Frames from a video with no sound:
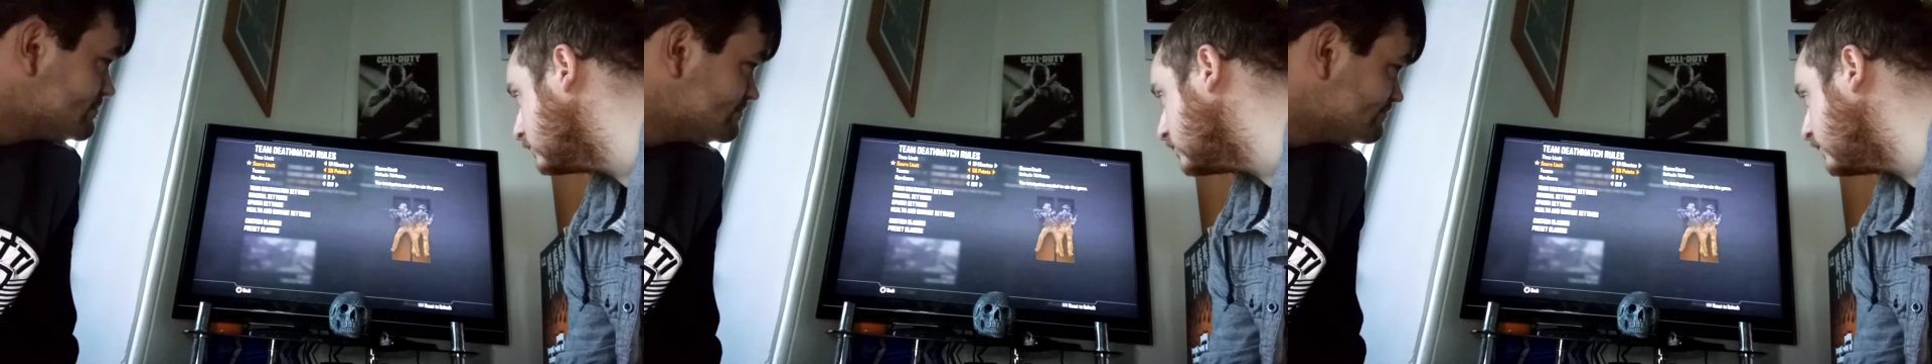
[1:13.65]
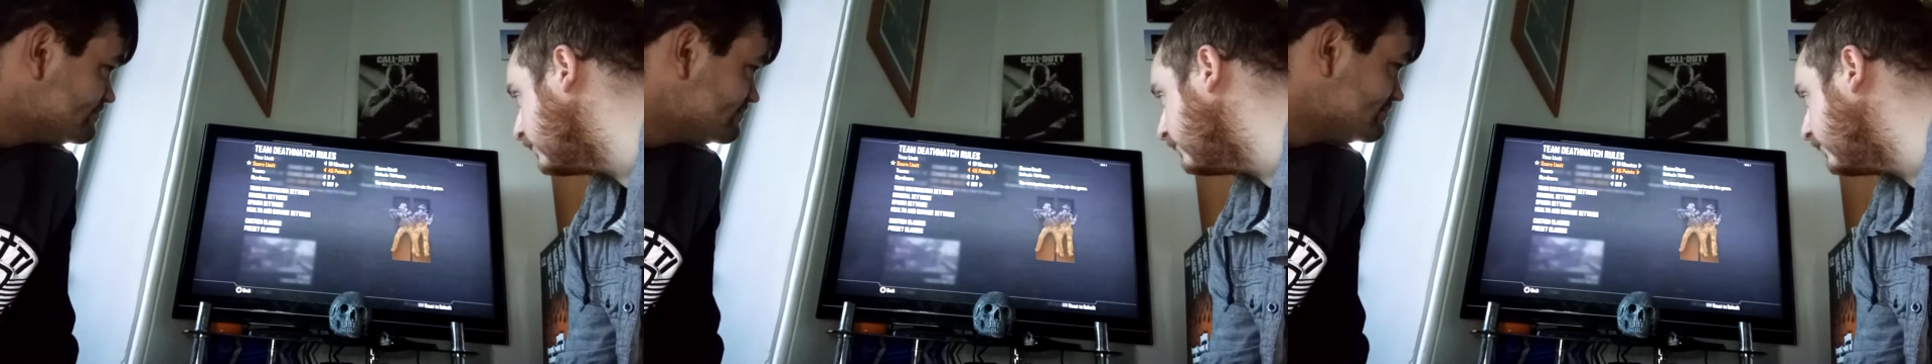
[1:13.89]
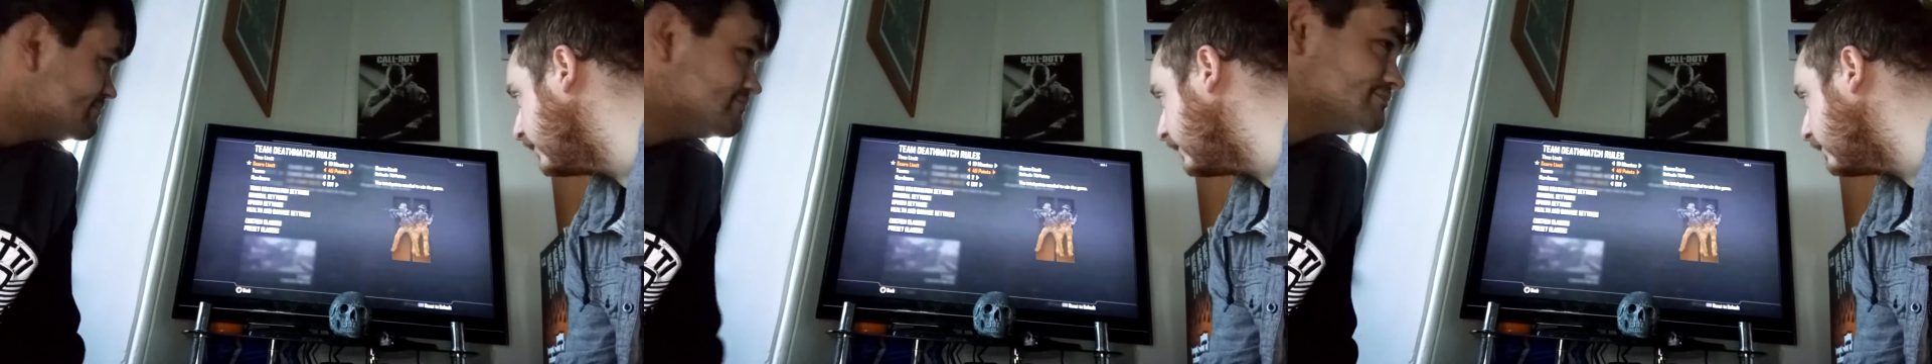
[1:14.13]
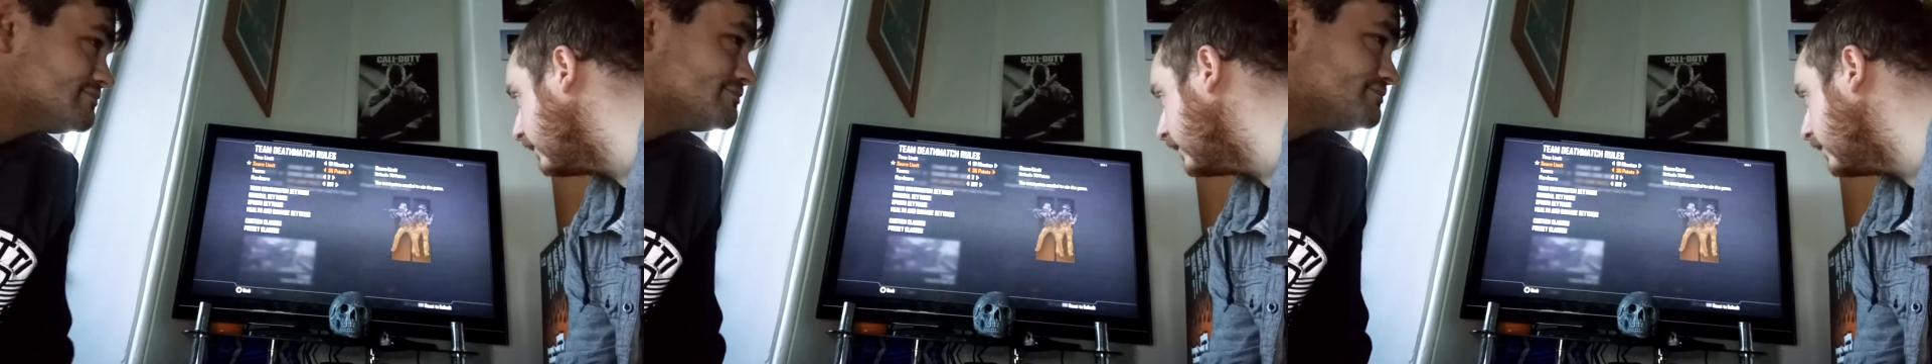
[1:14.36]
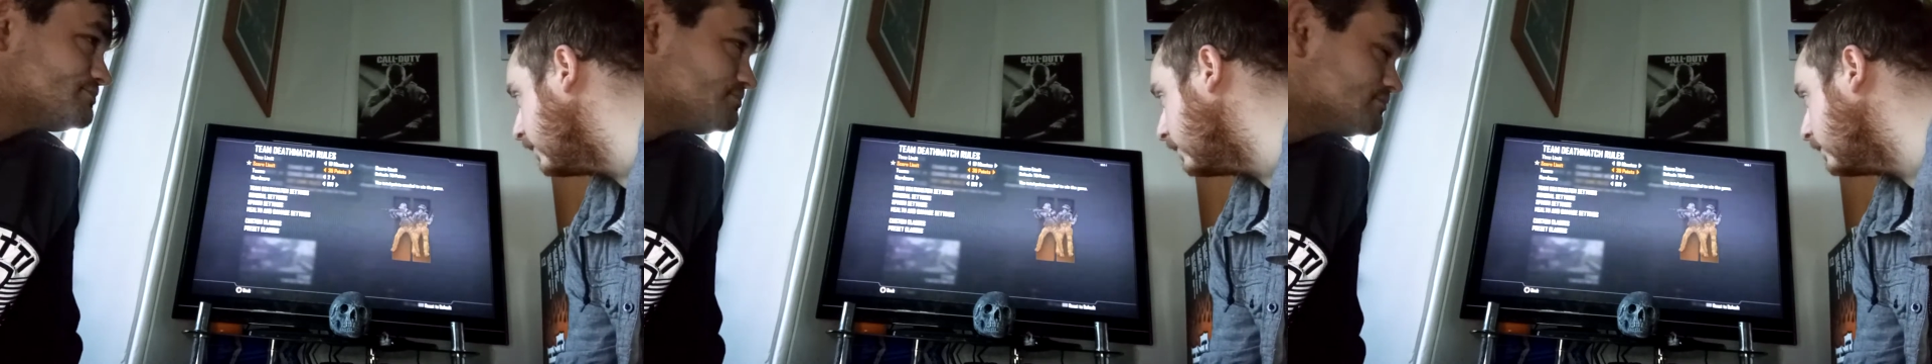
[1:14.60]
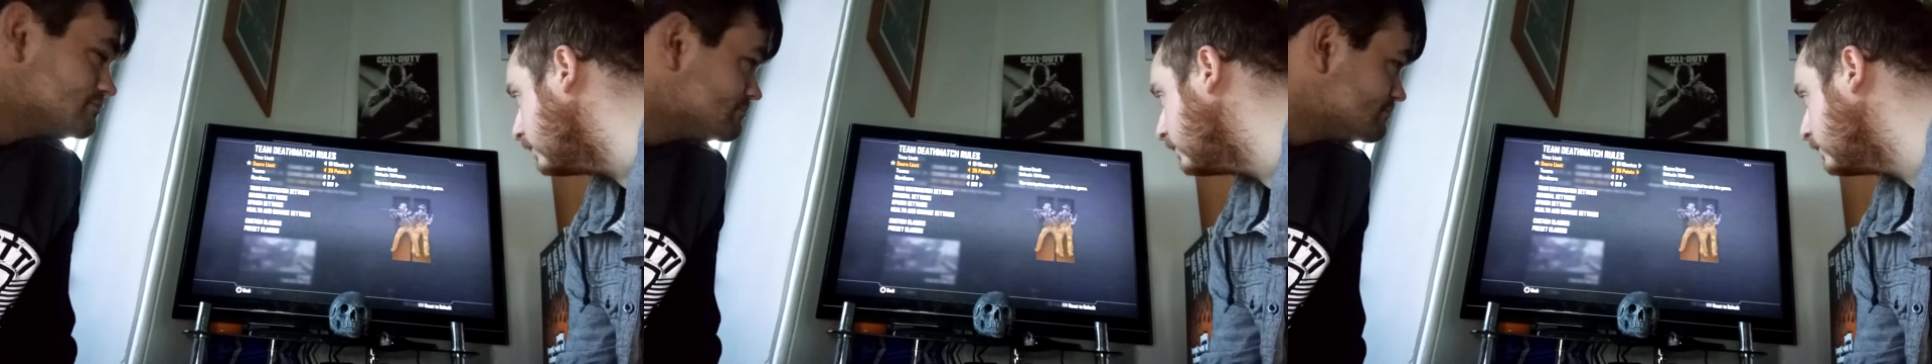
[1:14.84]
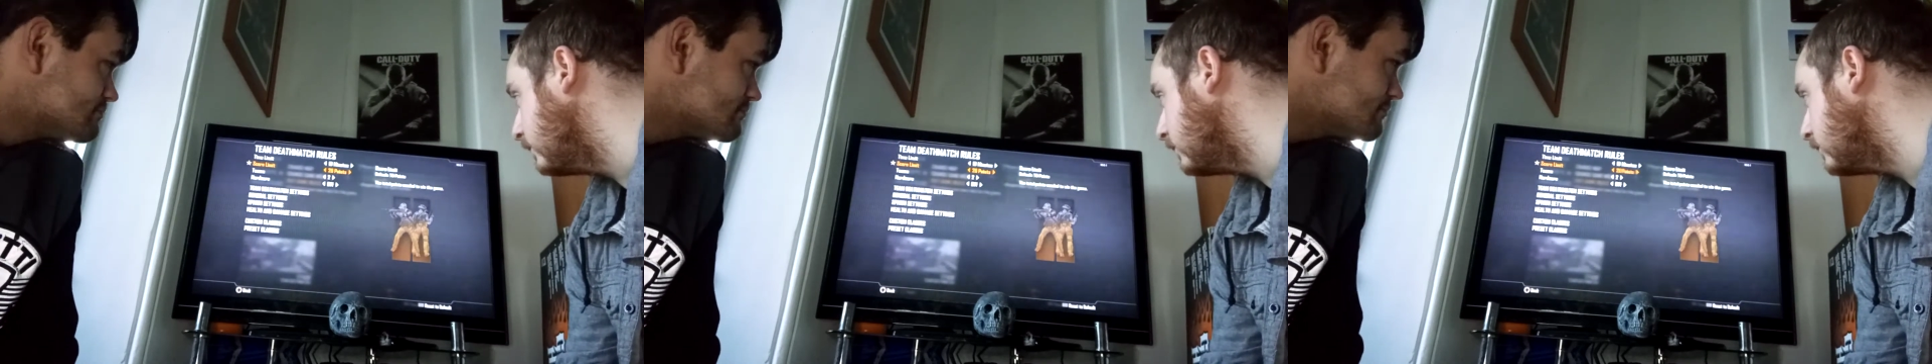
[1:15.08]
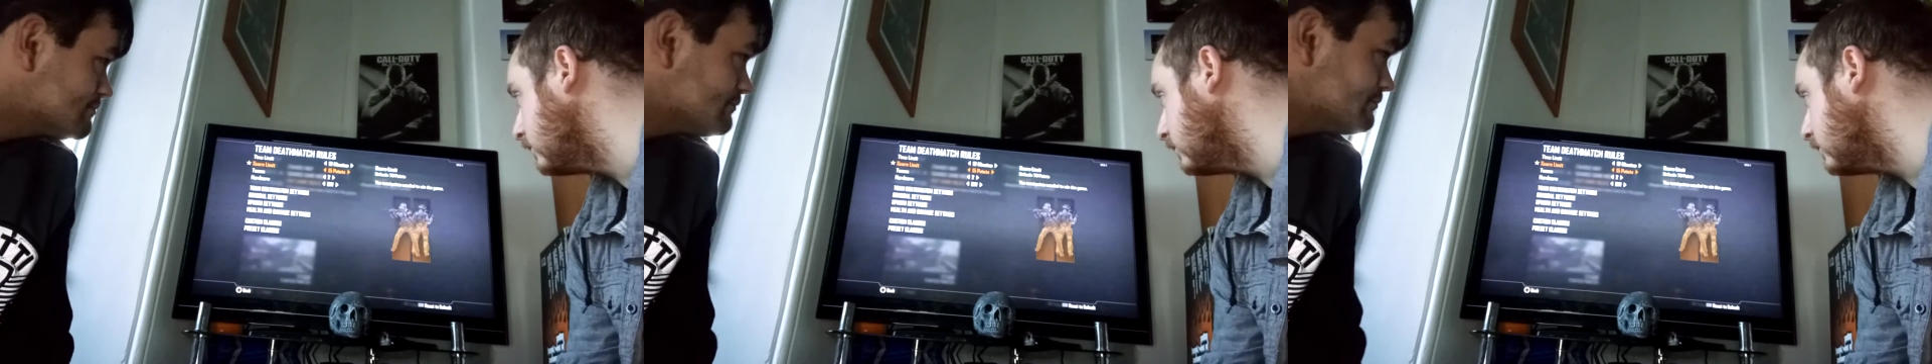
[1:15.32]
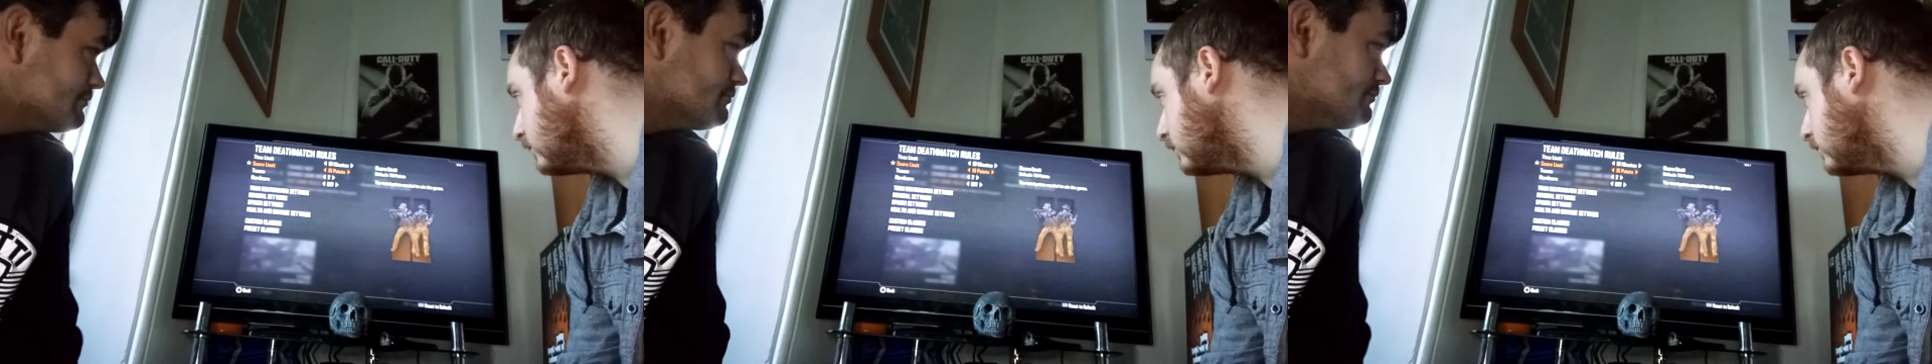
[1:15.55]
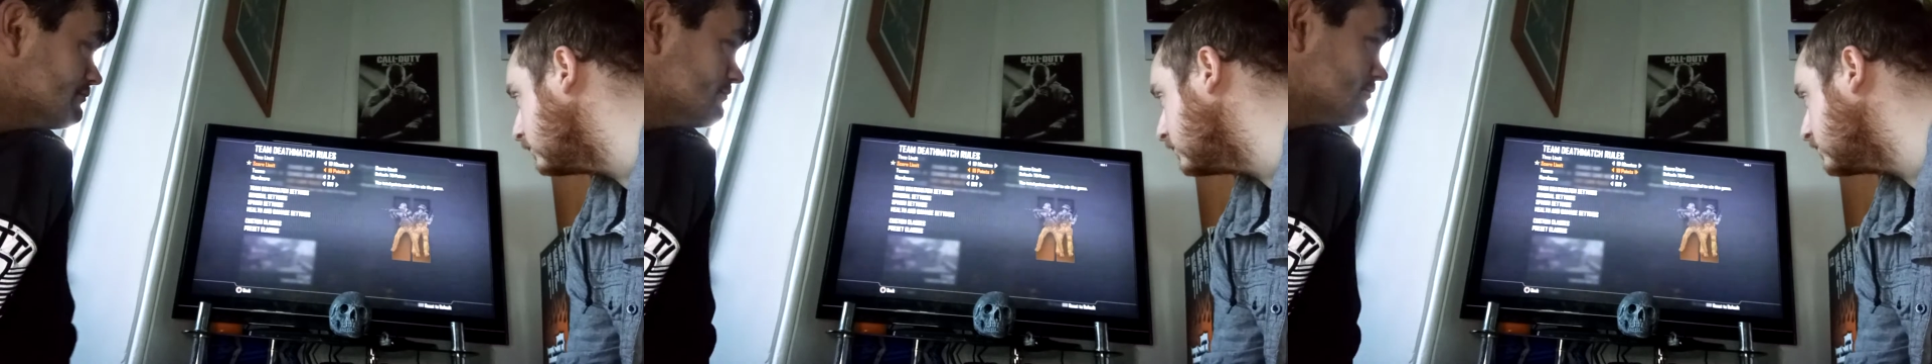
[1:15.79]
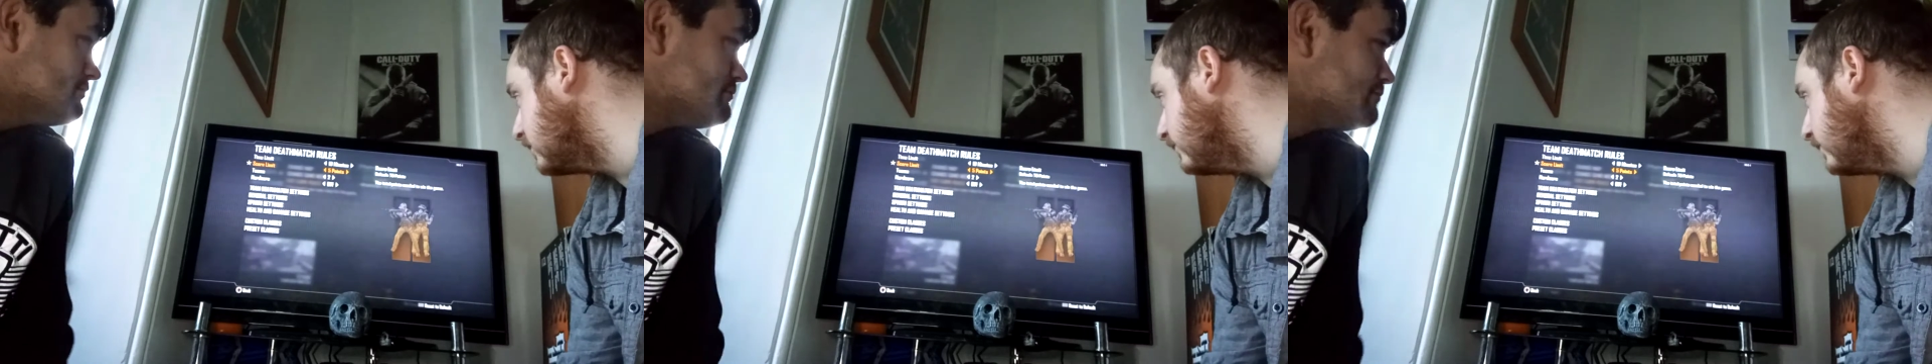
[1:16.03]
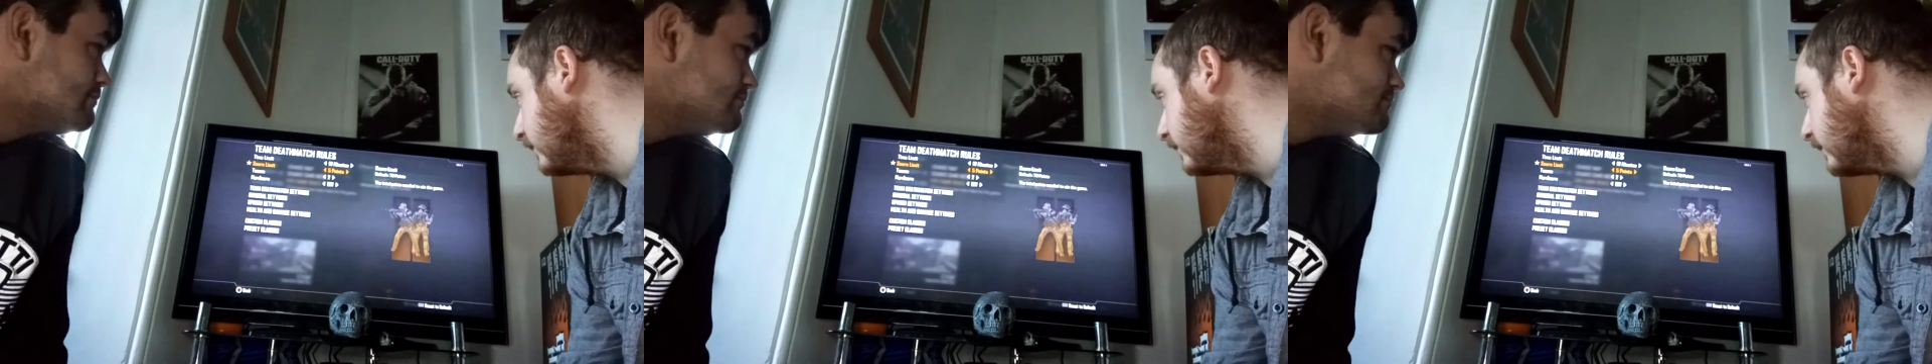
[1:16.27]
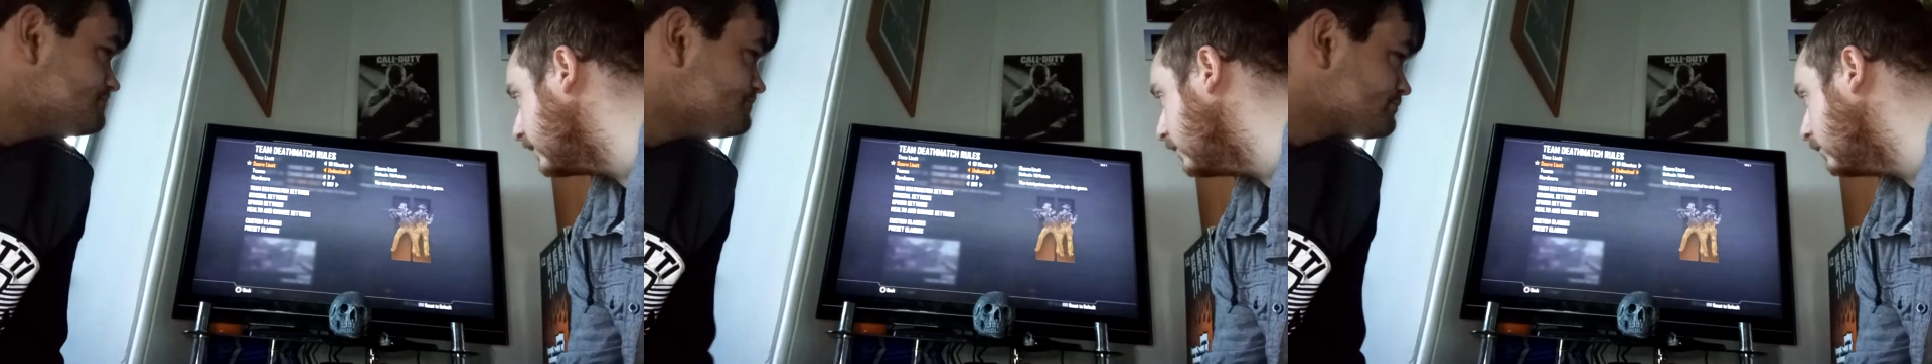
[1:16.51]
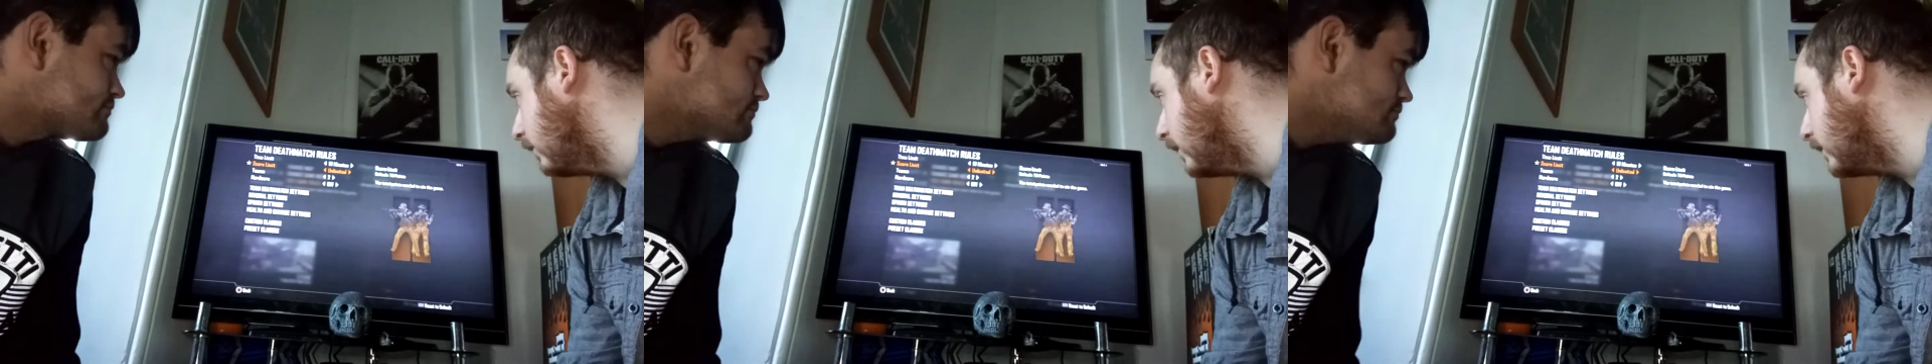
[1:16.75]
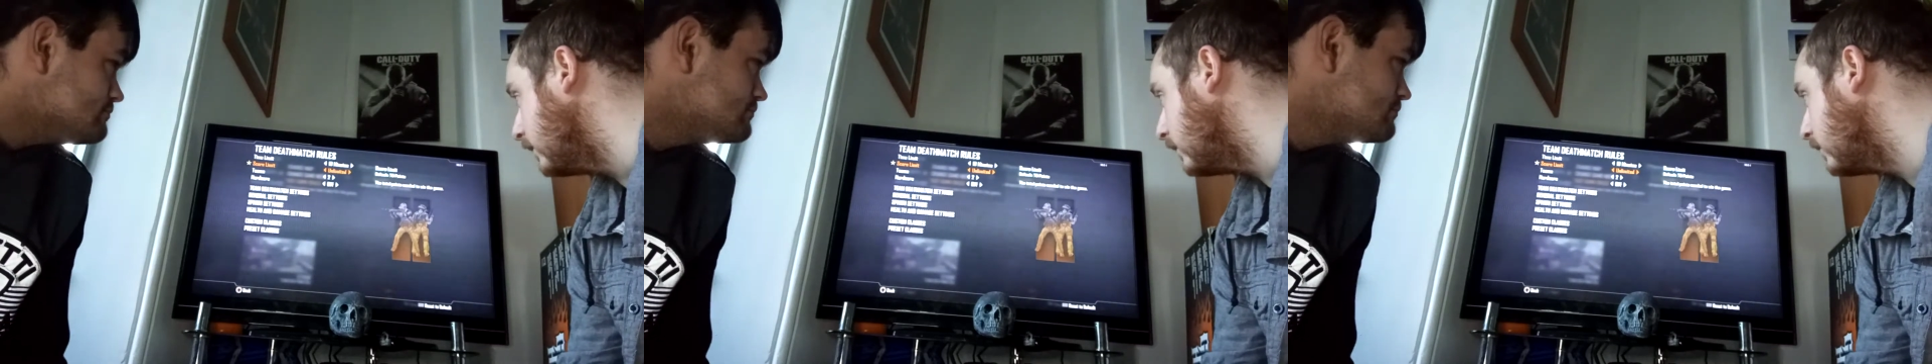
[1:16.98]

Something they know. Something they all like.